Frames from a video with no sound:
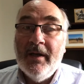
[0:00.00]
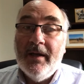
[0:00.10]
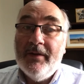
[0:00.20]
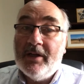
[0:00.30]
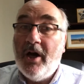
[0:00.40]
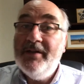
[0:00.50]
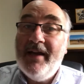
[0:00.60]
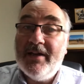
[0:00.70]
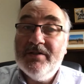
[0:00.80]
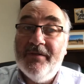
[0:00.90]
The
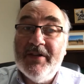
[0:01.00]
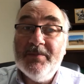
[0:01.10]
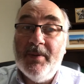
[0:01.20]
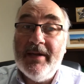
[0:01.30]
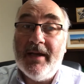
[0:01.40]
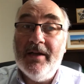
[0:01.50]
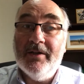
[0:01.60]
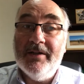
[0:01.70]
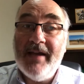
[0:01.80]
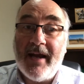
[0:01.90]
context of this
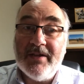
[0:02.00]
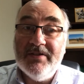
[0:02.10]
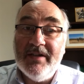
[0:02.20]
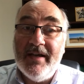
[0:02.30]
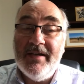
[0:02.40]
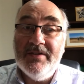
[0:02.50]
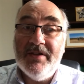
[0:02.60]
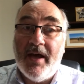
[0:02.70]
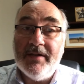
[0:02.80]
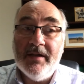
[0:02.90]
particular text is
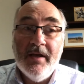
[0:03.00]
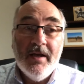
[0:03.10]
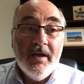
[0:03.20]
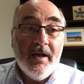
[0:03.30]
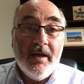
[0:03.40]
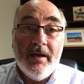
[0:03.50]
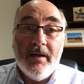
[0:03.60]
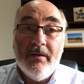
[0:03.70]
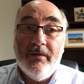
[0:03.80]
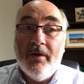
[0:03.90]
that
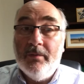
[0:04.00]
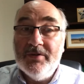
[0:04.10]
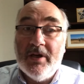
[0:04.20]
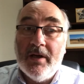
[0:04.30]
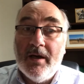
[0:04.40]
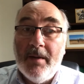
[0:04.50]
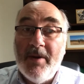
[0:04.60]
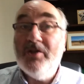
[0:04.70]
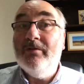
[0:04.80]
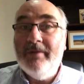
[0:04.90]
there was a
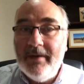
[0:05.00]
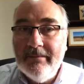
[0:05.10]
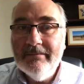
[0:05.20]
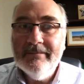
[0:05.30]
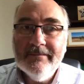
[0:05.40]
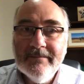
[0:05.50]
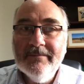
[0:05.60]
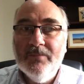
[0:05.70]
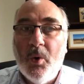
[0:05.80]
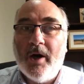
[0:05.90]
missionary
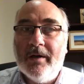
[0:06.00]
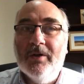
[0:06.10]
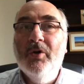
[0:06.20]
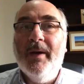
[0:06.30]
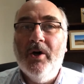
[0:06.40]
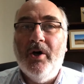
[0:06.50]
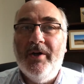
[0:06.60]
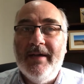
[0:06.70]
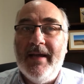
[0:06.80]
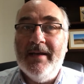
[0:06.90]
work going
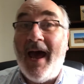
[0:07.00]
on in